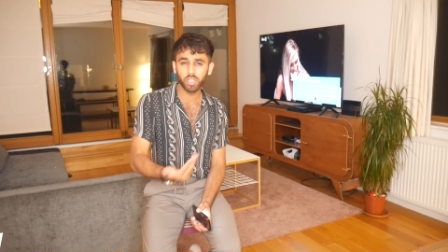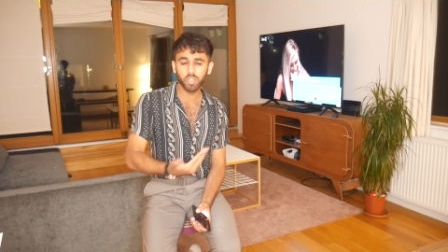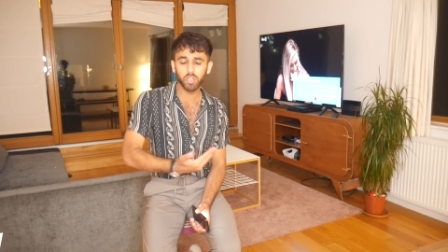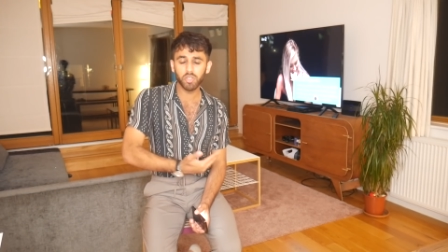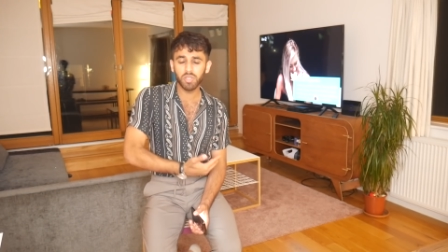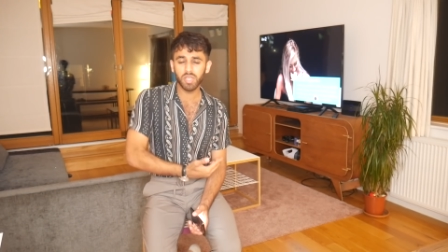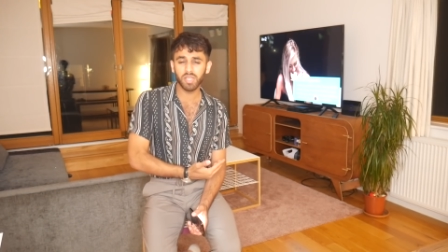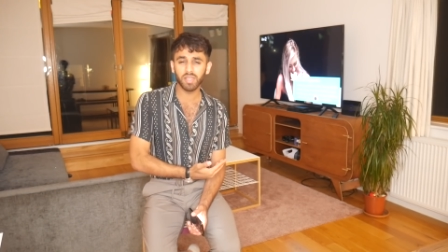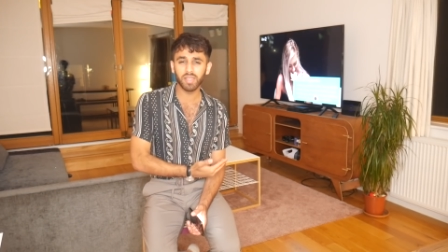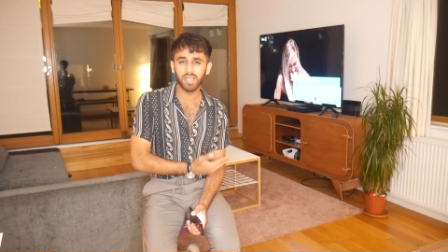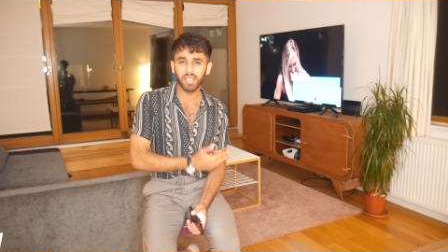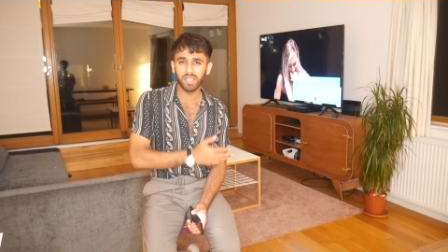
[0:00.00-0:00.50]
Do you
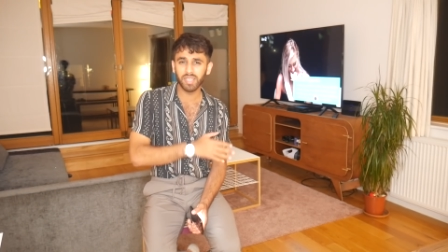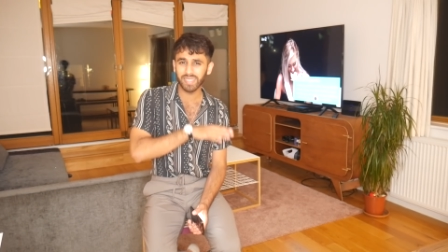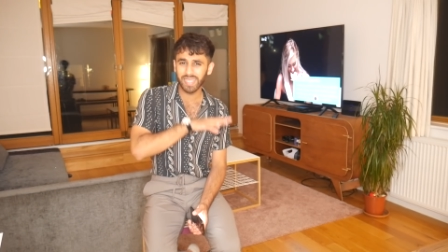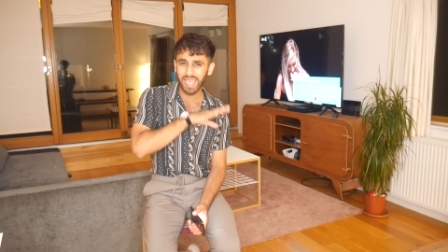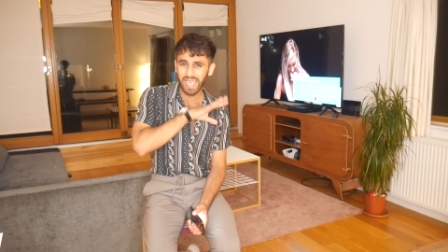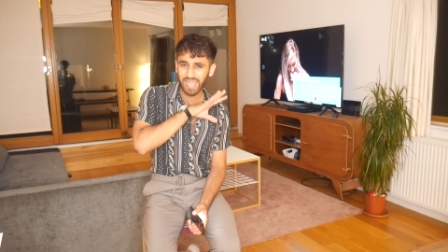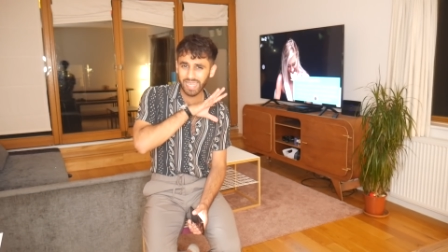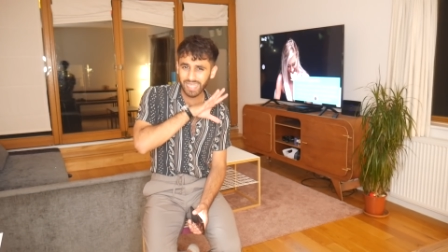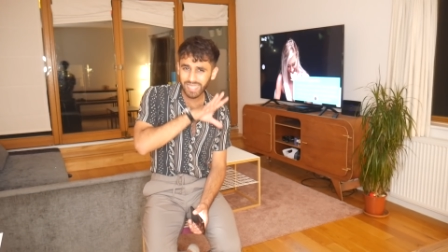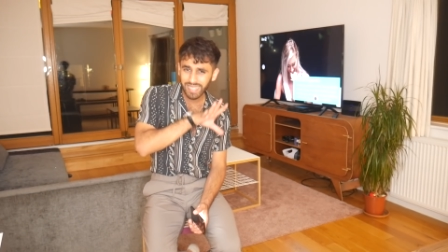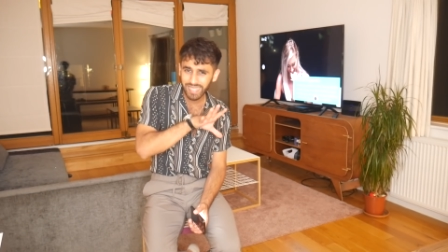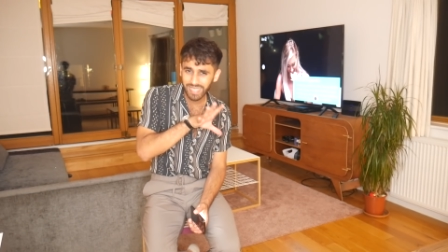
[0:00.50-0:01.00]
think there's
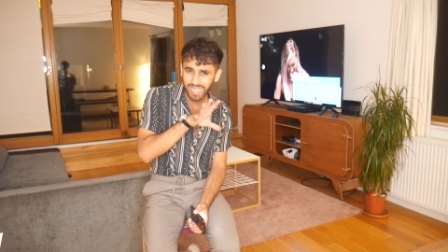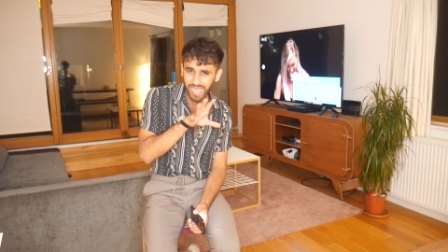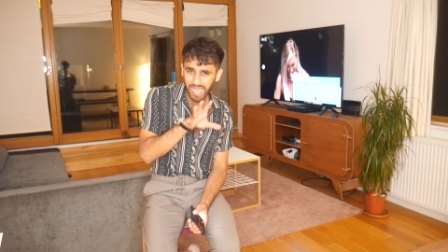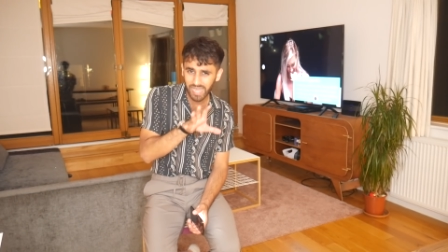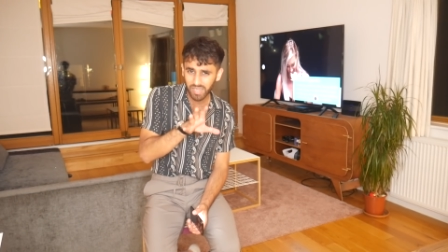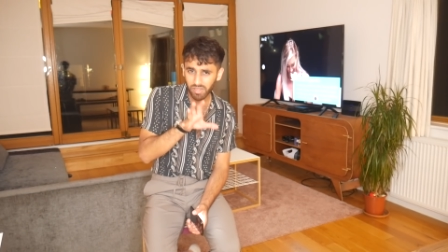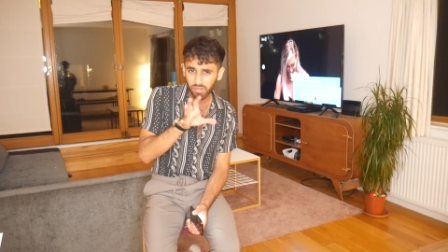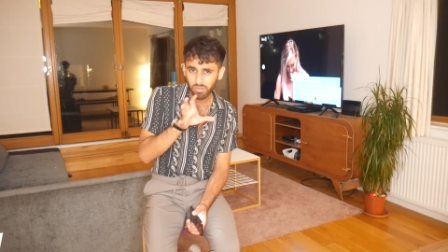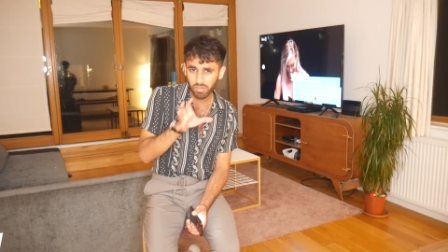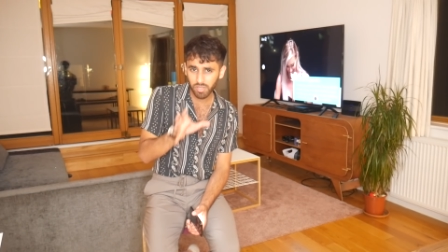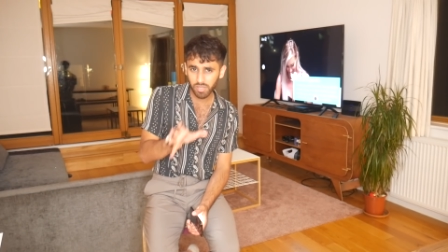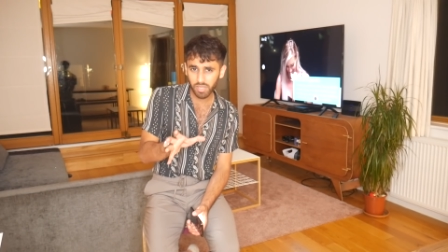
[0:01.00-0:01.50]
any
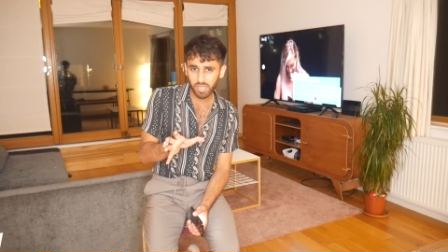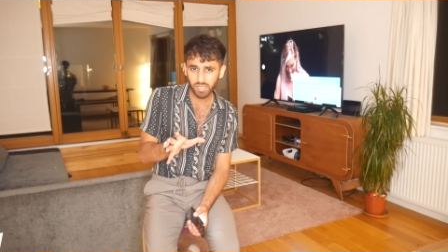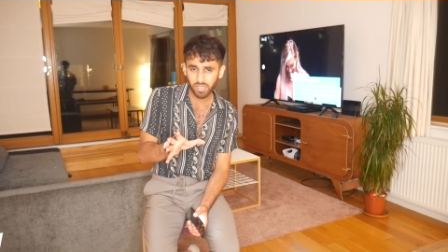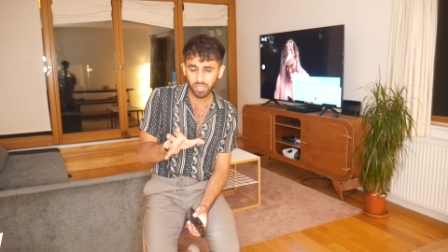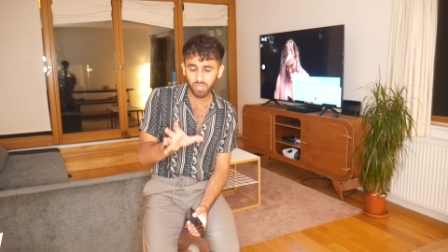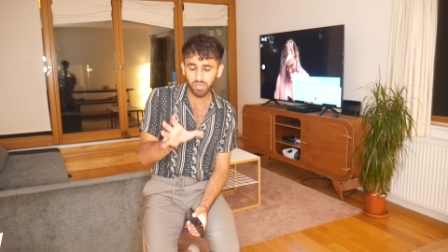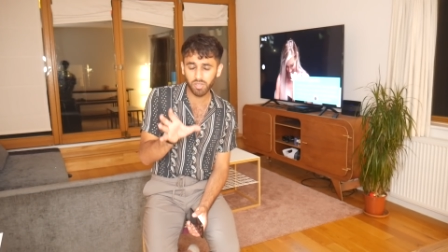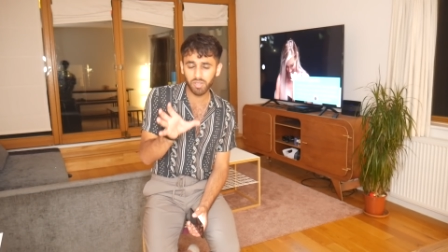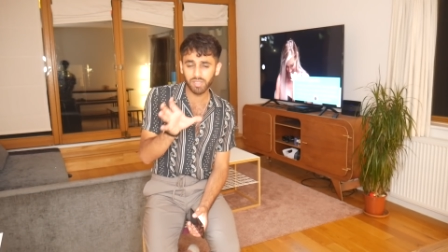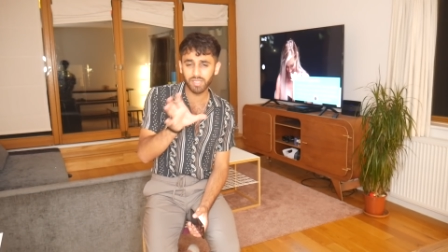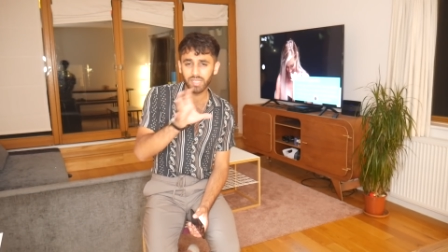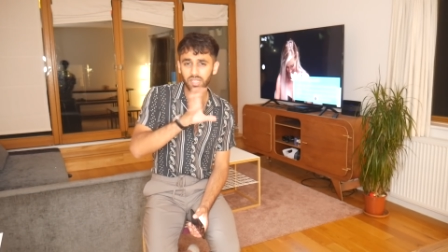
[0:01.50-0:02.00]
scandal to this? Do
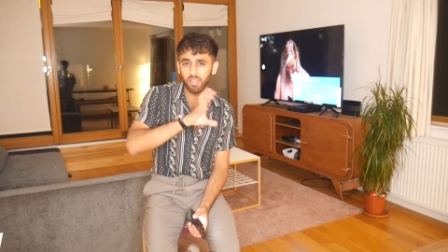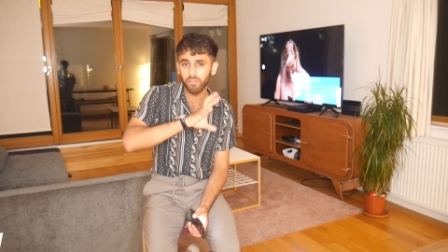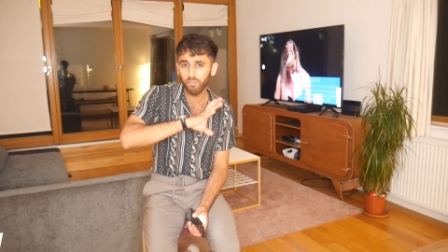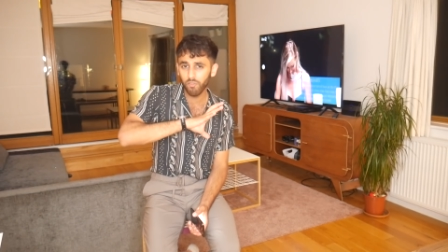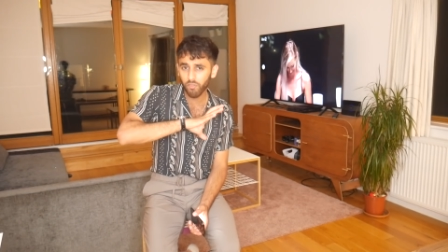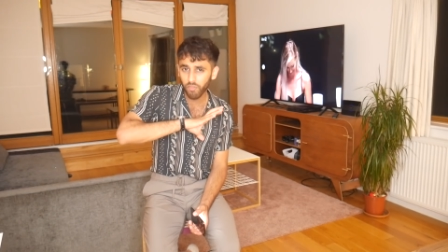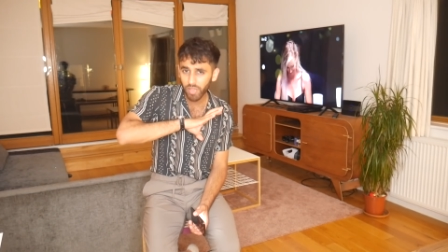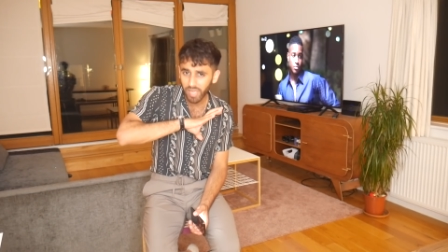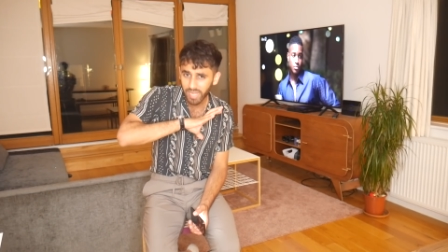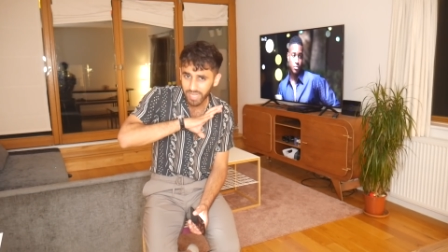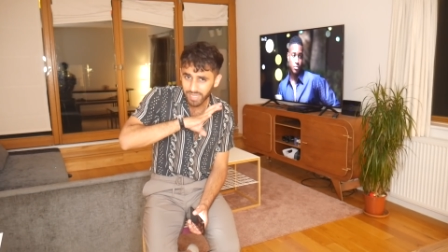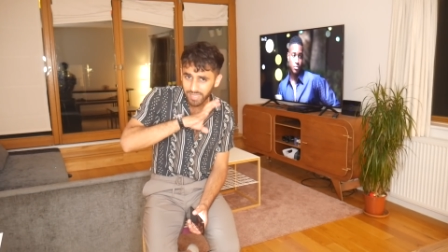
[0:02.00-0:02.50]
you think there's any
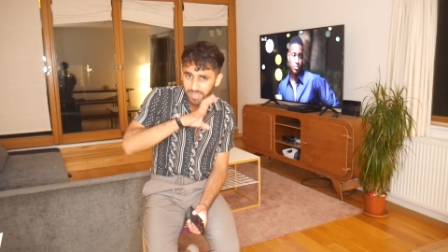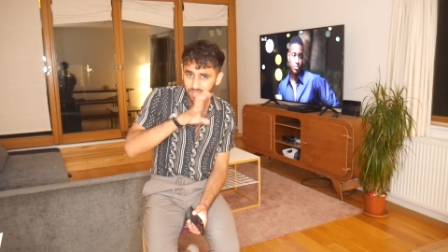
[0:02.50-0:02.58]
fake